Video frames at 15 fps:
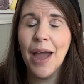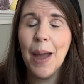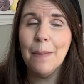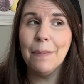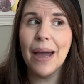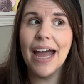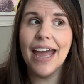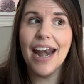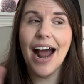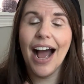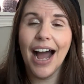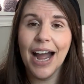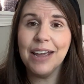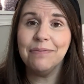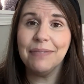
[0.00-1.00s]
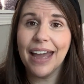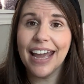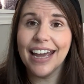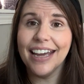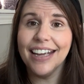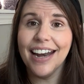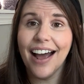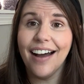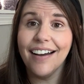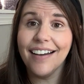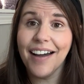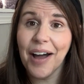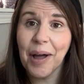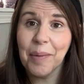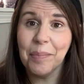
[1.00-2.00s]
but I made a
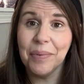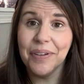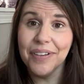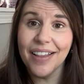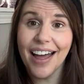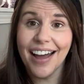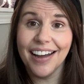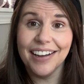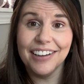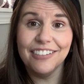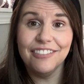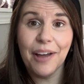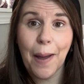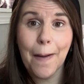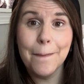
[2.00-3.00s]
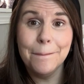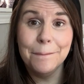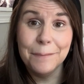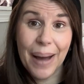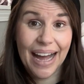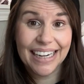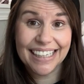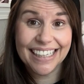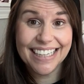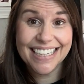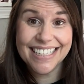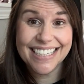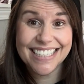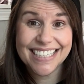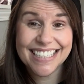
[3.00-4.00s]
couple of
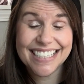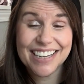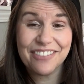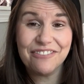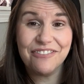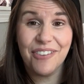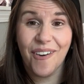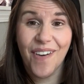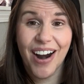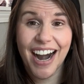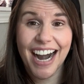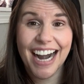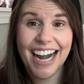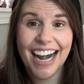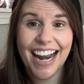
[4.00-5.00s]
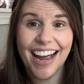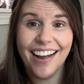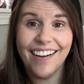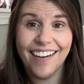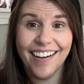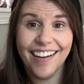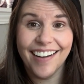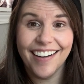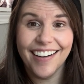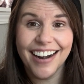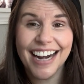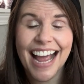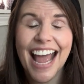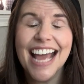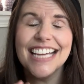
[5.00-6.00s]
bunnies for her.
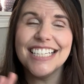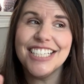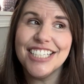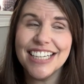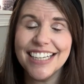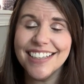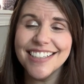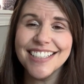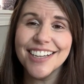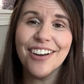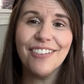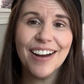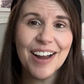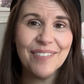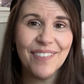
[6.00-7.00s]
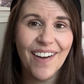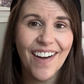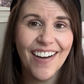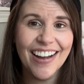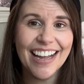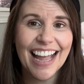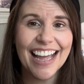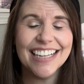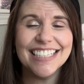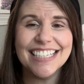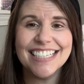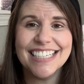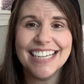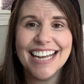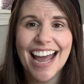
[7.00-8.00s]
She is a grandma and
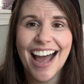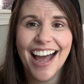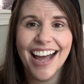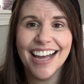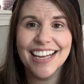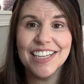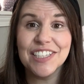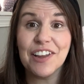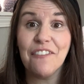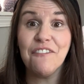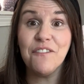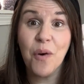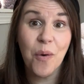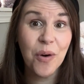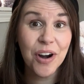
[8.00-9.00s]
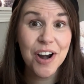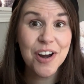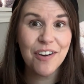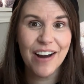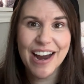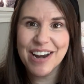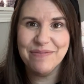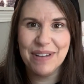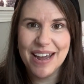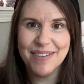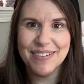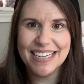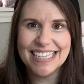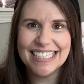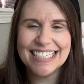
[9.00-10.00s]
she has 4
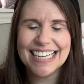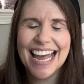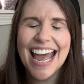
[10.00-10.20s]
grandbabies,